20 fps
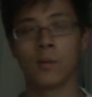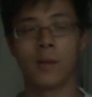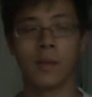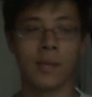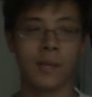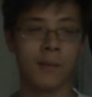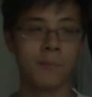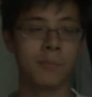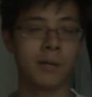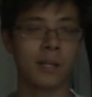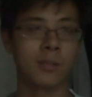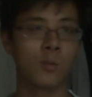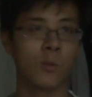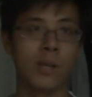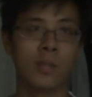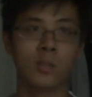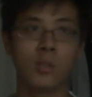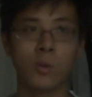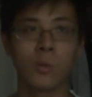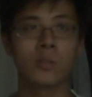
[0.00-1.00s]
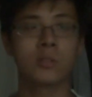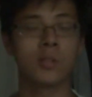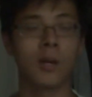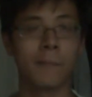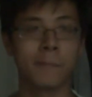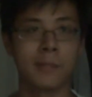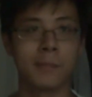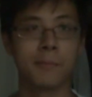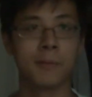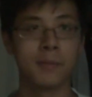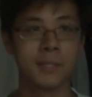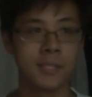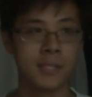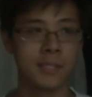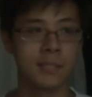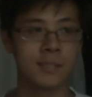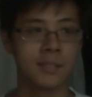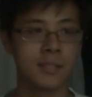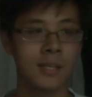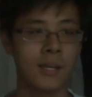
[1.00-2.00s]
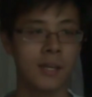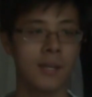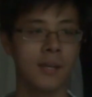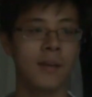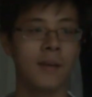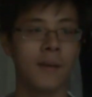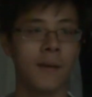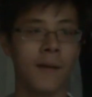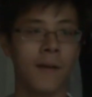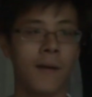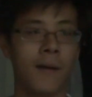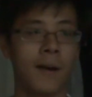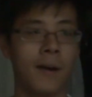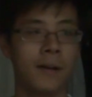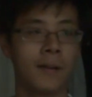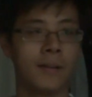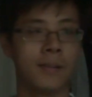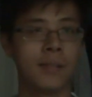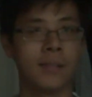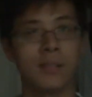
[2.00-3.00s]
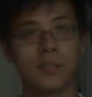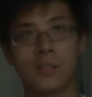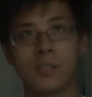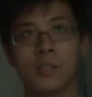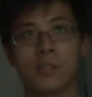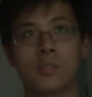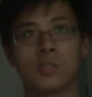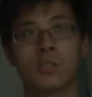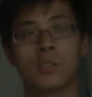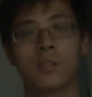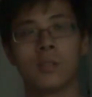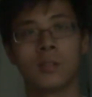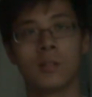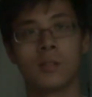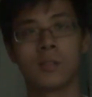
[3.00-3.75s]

and by the way, no one's omnipotent uh, in this